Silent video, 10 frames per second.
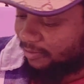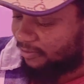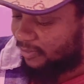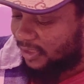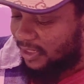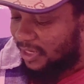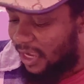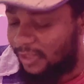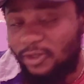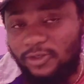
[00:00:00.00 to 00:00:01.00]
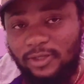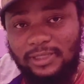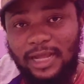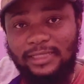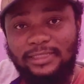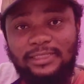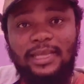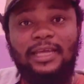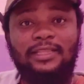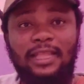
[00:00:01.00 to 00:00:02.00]
And not just that, he said, like he
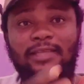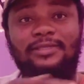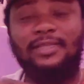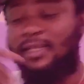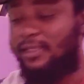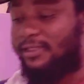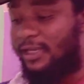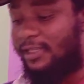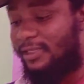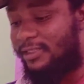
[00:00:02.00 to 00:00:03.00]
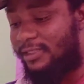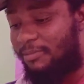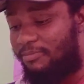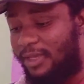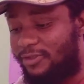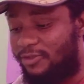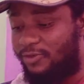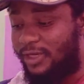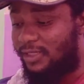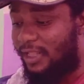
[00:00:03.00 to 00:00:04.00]
said he's the best dressed, like
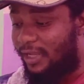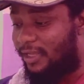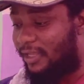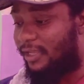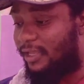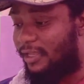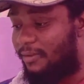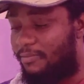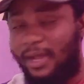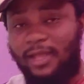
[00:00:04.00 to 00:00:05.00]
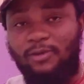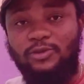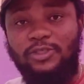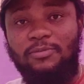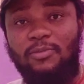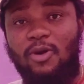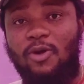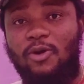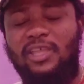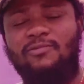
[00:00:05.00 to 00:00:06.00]
he buy Gucci more. He even
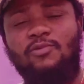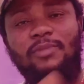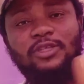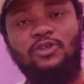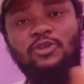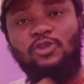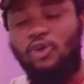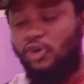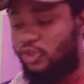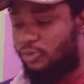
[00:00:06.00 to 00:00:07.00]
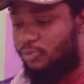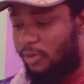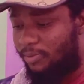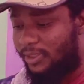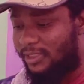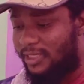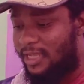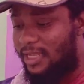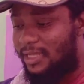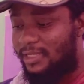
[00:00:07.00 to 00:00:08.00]
mentioned Hushpuppi's
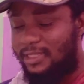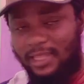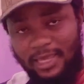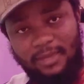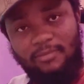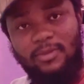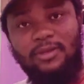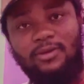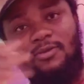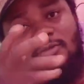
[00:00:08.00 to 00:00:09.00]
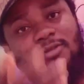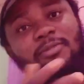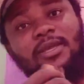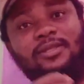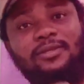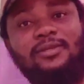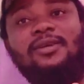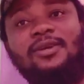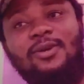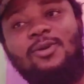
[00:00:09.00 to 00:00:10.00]
name. Come on, man.
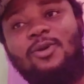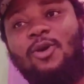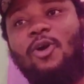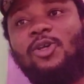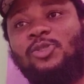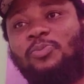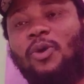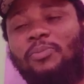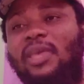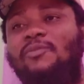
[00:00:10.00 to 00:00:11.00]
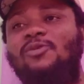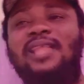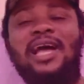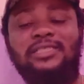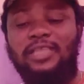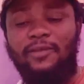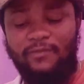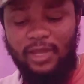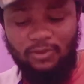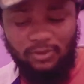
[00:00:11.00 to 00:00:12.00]
Hushpuppi, even now, self, I don't
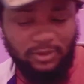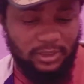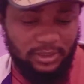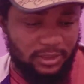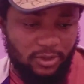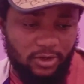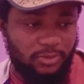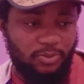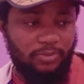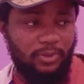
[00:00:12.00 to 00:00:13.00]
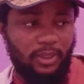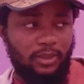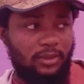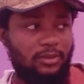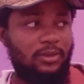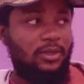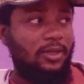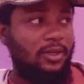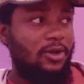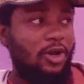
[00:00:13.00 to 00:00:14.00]
think say Hushpuppi.
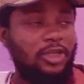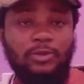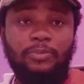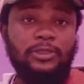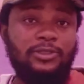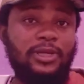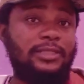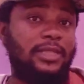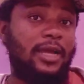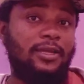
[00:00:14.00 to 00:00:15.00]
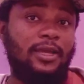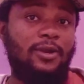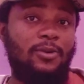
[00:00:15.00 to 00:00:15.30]
Hushpuppi dressed that year, oh.